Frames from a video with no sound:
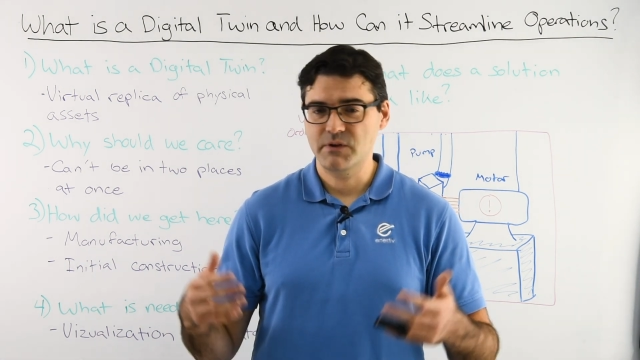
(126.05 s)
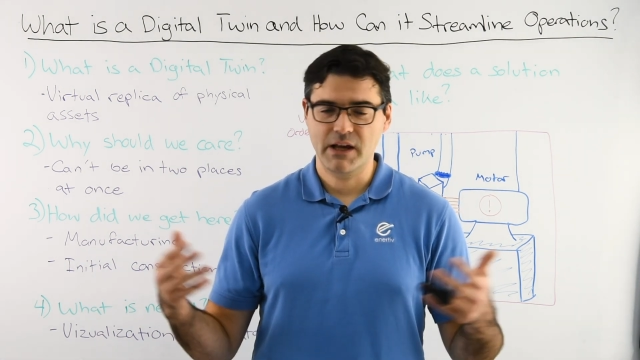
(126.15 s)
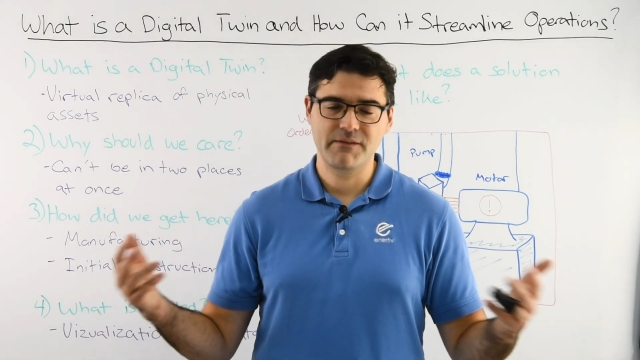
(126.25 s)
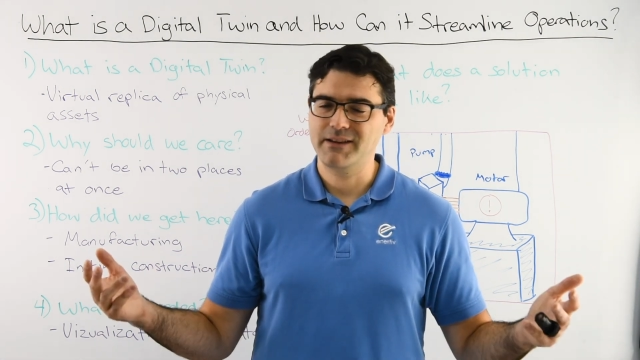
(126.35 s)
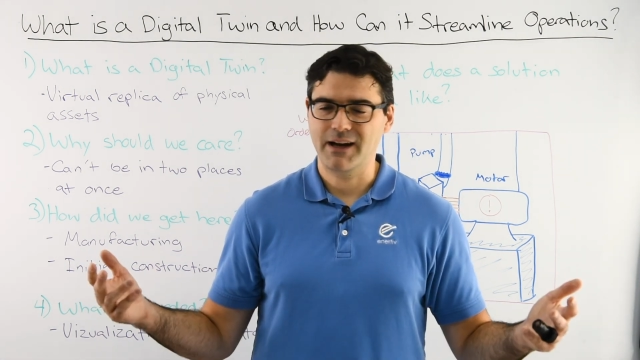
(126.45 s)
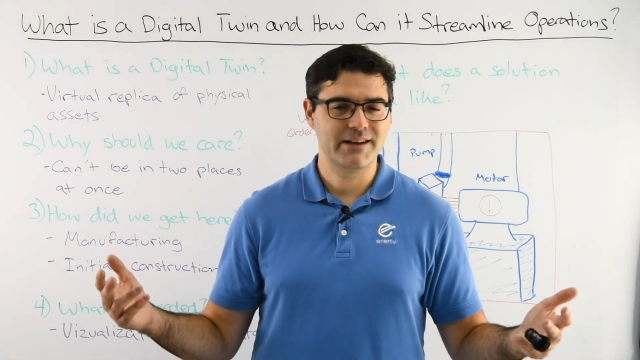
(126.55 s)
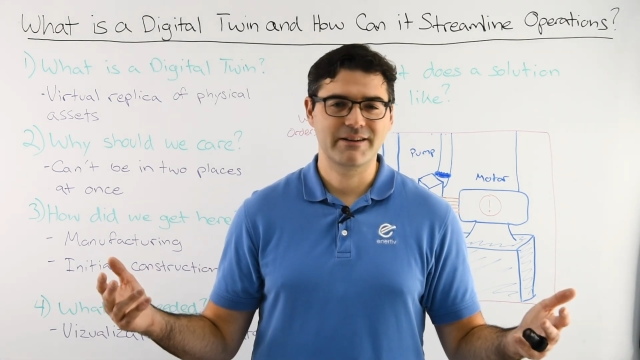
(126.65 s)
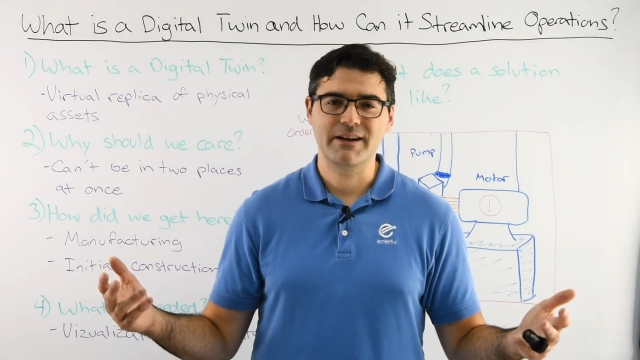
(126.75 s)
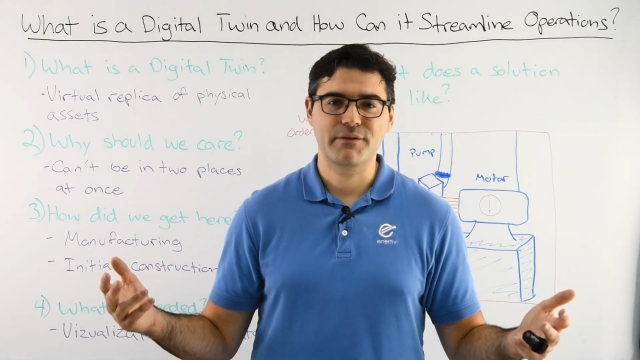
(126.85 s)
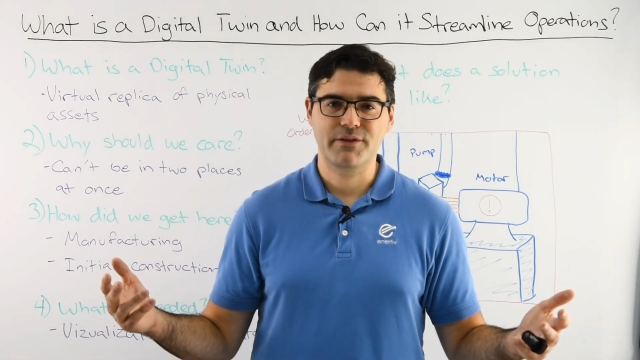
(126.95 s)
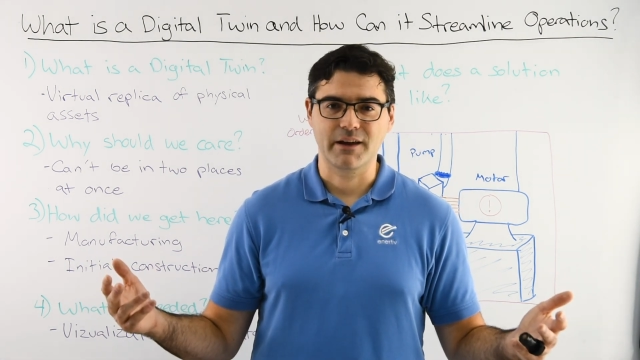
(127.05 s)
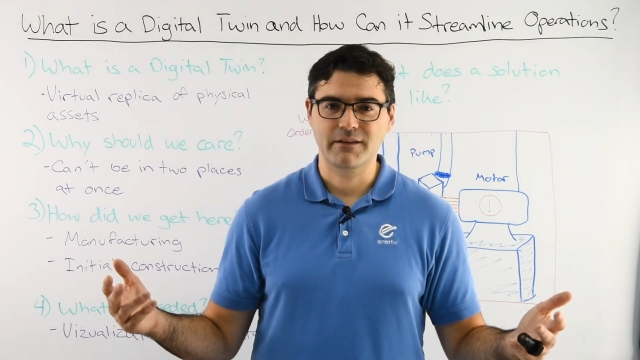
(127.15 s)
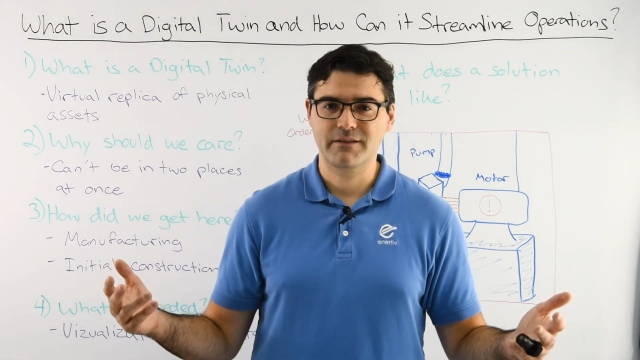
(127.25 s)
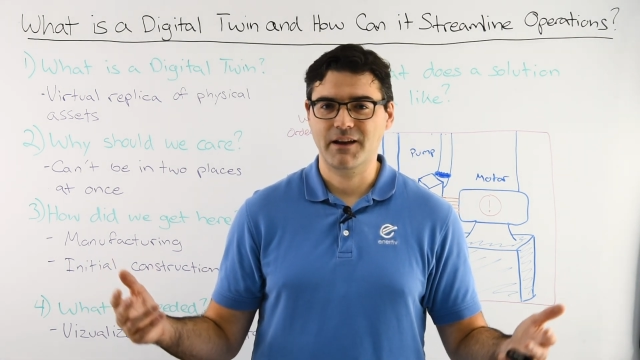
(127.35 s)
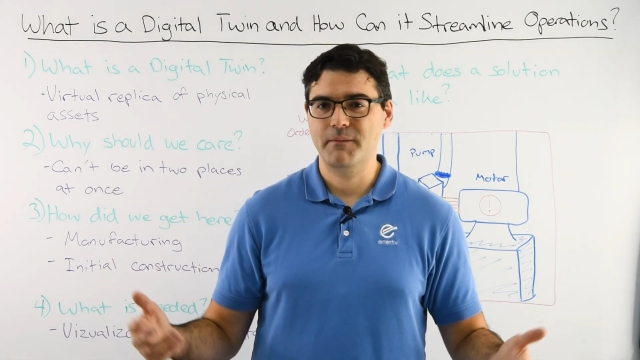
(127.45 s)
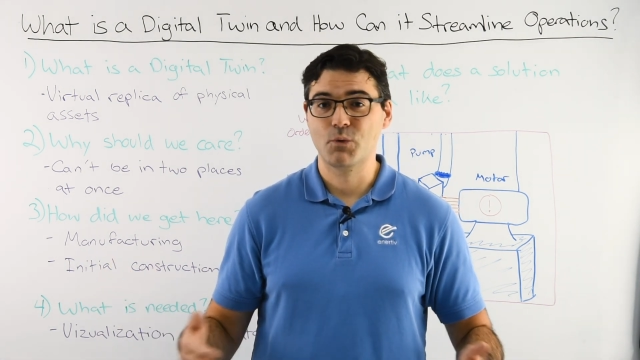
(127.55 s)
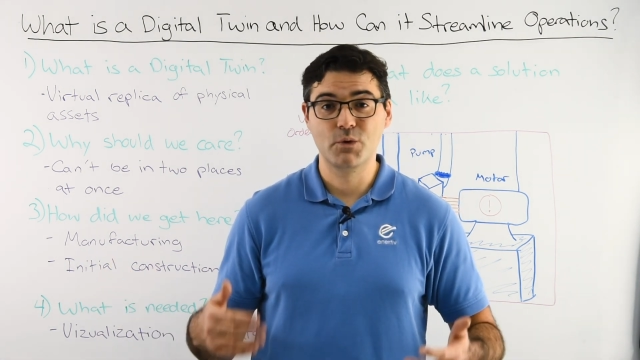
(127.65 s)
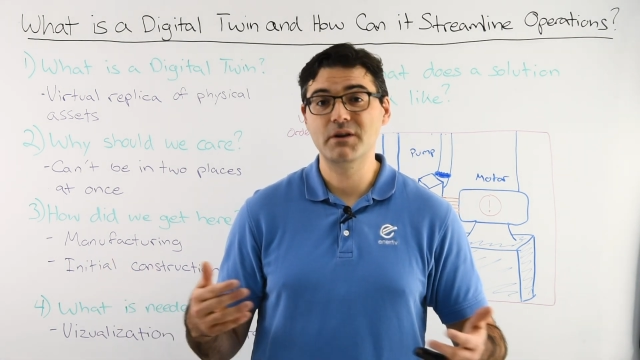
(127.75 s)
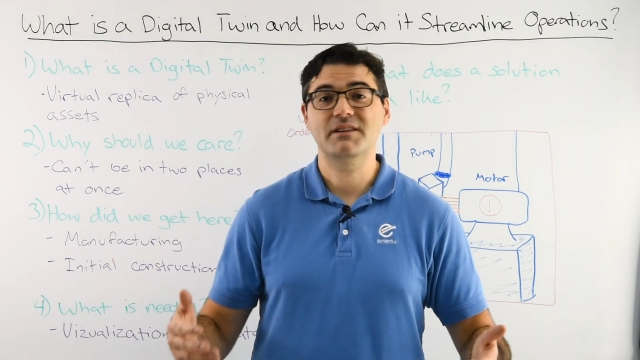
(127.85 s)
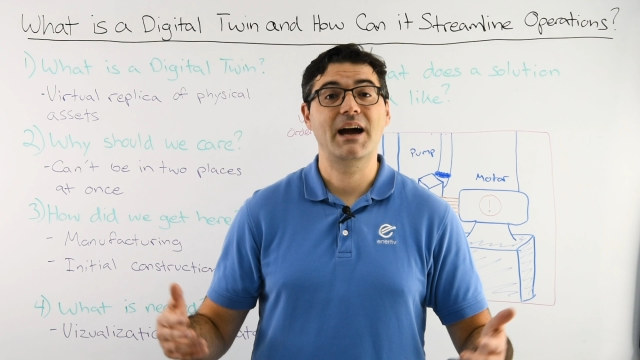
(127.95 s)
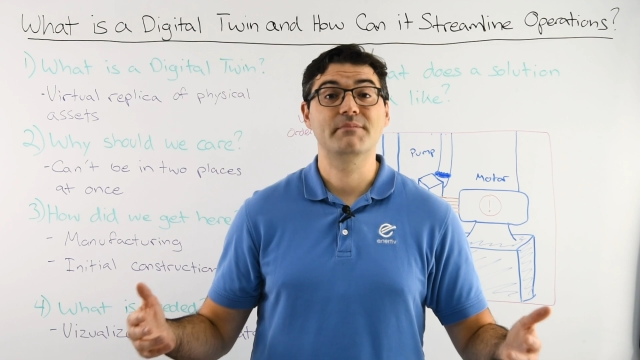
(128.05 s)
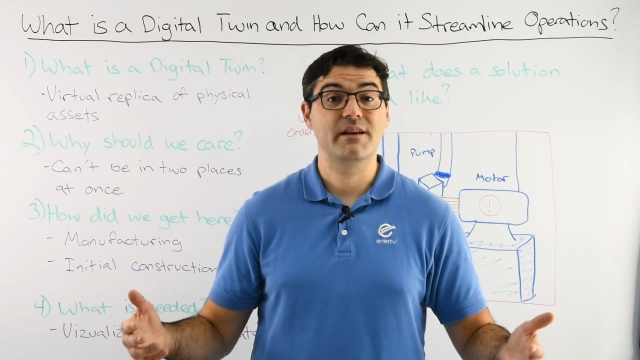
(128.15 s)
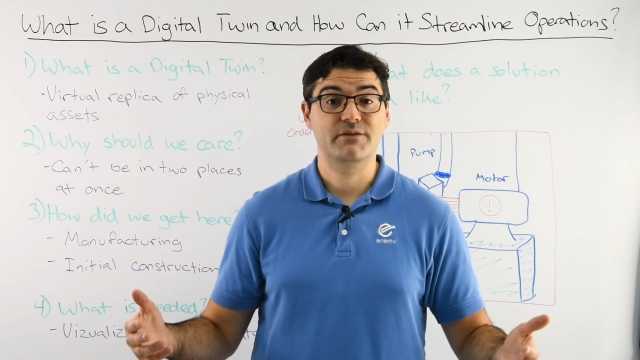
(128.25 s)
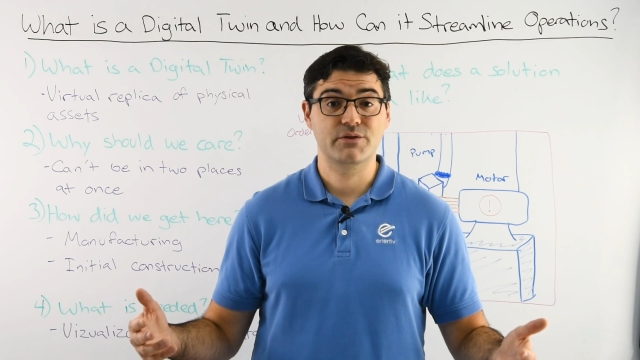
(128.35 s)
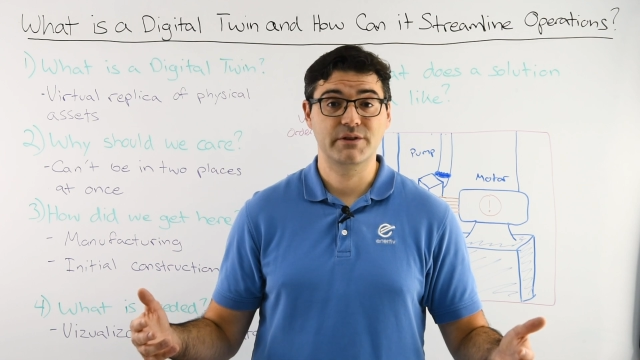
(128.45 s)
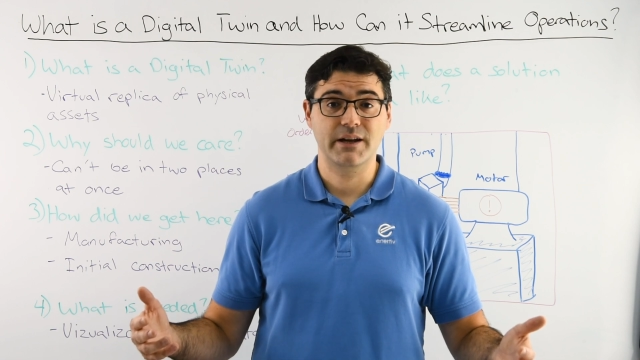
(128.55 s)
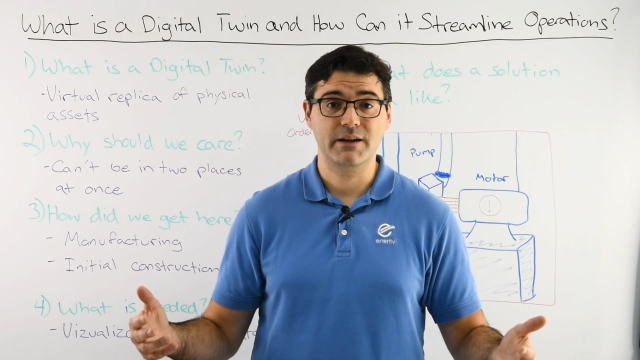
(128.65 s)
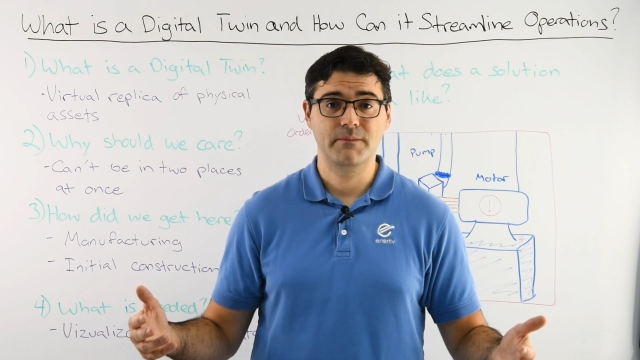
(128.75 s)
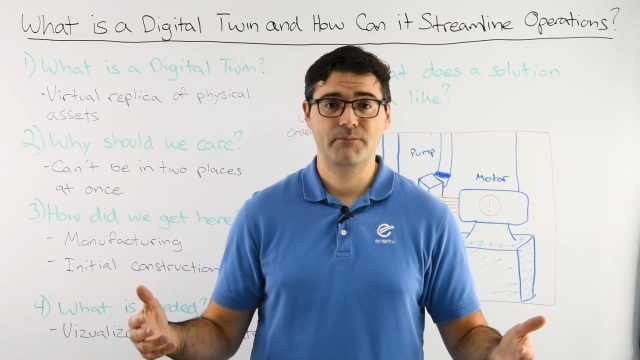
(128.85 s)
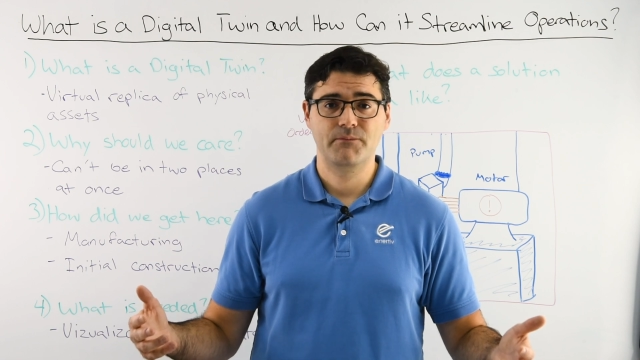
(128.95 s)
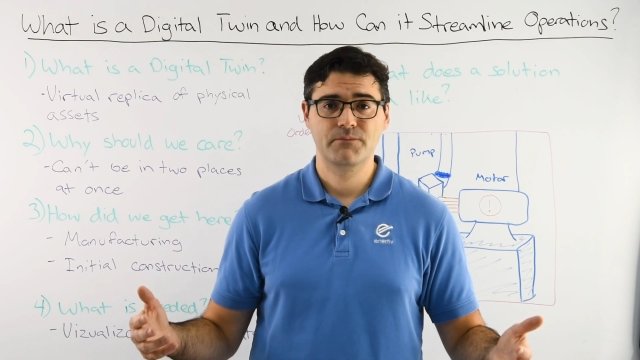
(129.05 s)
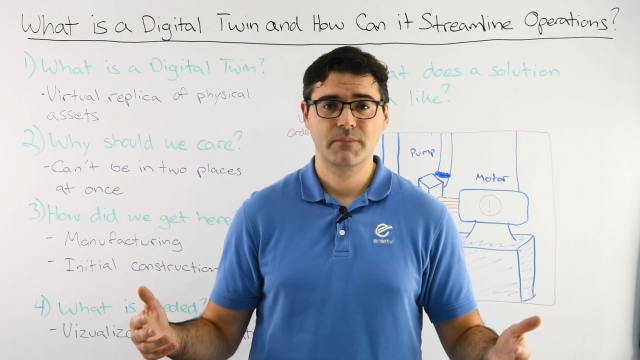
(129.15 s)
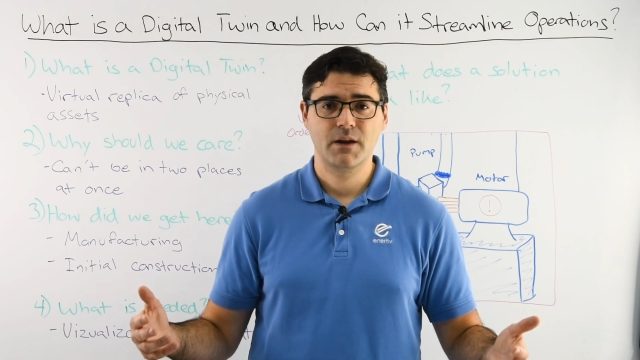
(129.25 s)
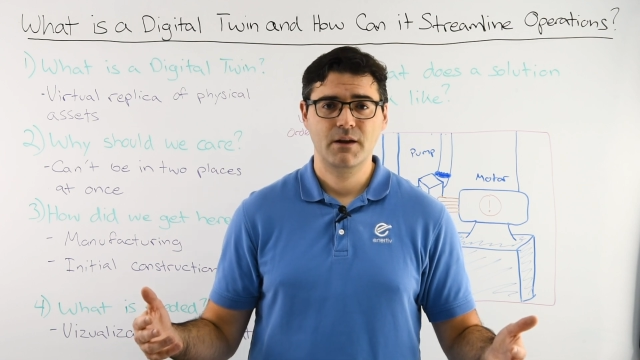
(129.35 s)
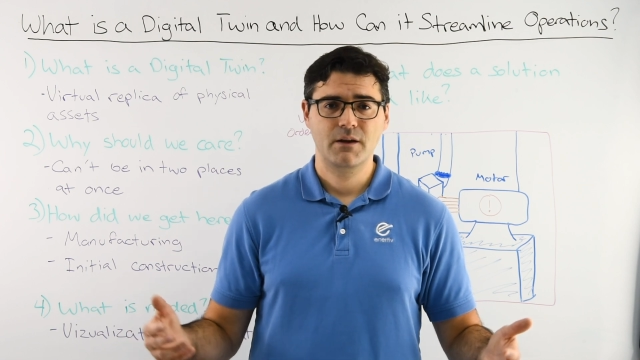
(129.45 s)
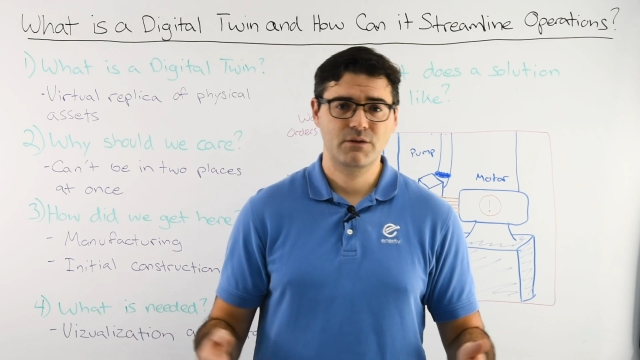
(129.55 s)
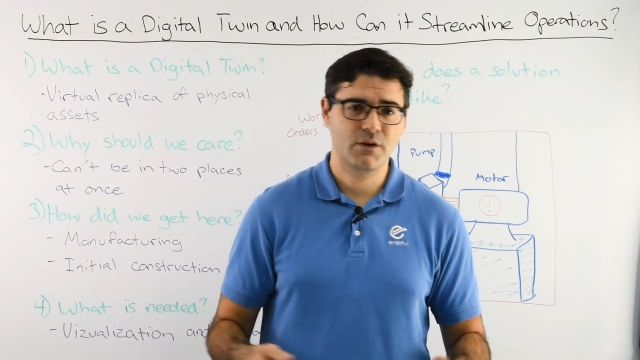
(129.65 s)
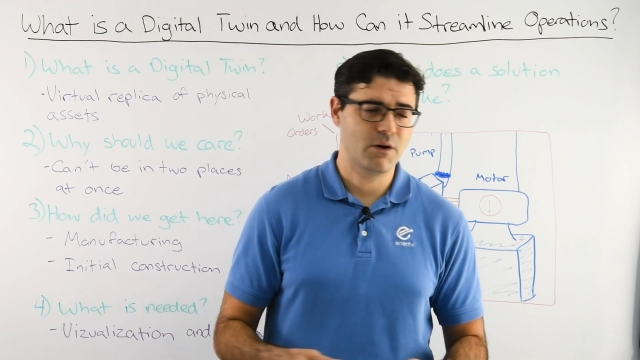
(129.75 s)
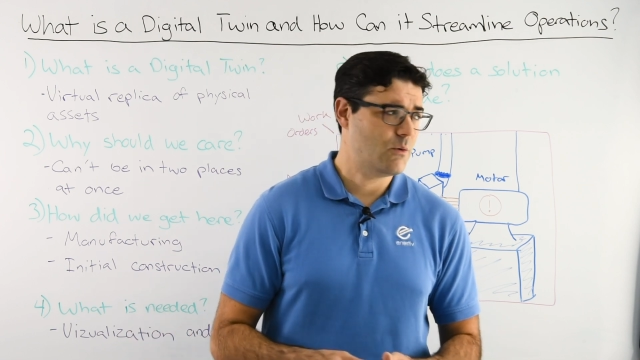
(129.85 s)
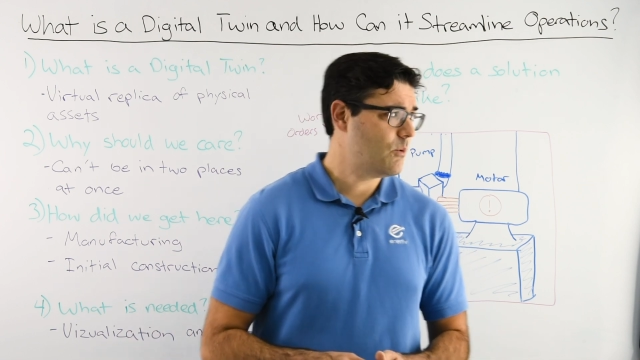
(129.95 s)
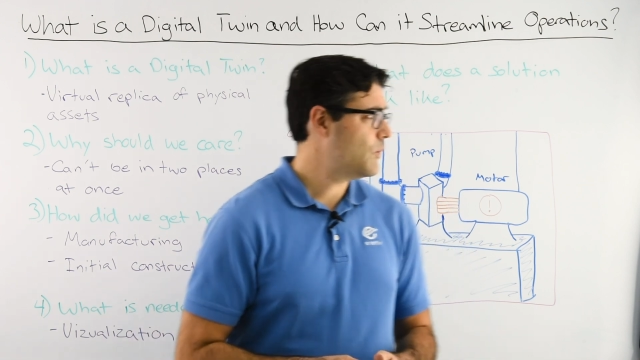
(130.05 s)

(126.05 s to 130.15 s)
given the Internet of Things, it could be real-time sensor data. So